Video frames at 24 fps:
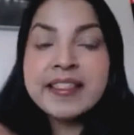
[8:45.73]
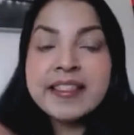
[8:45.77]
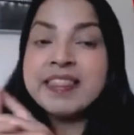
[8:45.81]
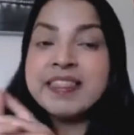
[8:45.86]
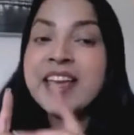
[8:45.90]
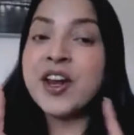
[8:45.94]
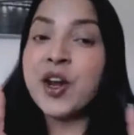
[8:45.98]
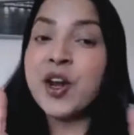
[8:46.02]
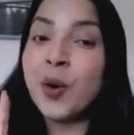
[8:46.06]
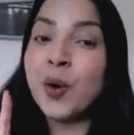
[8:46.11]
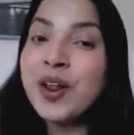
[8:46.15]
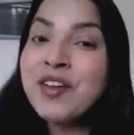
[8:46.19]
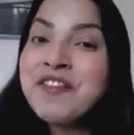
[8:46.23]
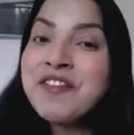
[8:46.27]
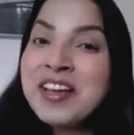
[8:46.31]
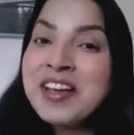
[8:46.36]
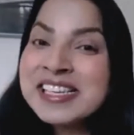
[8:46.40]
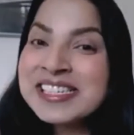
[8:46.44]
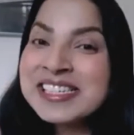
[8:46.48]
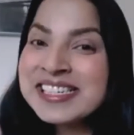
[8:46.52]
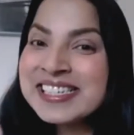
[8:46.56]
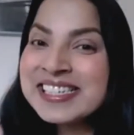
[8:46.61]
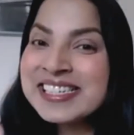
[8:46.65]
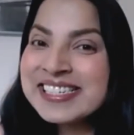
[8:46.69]
They don't
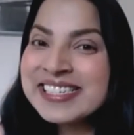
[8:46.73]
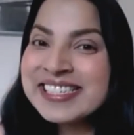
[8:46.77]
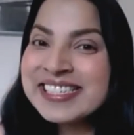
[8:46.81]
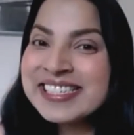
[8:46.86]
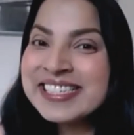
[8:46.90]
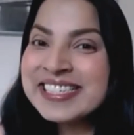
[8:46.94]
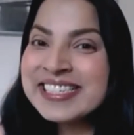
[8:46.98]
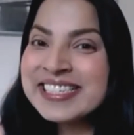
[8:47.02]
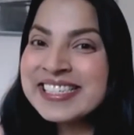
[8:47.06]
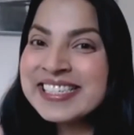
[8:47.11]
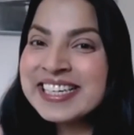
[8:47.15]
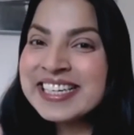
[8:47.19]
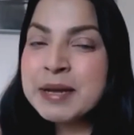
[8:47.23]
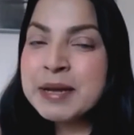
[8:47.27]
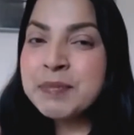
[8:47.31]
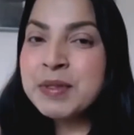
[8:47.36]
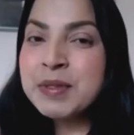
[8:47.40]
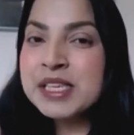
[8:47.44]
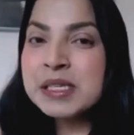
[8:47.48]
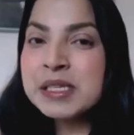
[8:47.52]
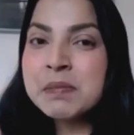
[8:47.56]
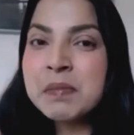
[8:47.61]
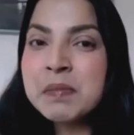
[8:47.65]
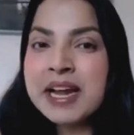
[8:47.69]
invest. Keep
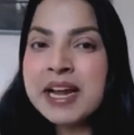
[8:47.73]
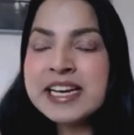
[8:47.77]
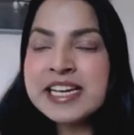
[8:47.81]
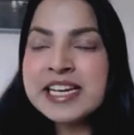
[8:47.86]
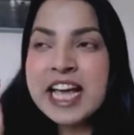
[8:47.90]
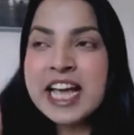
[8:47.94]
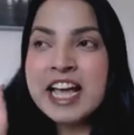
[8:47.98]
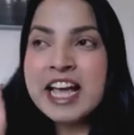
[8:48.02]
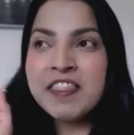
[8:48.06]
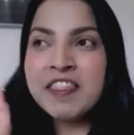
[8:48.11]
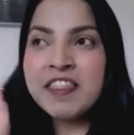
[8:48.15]
this in mind.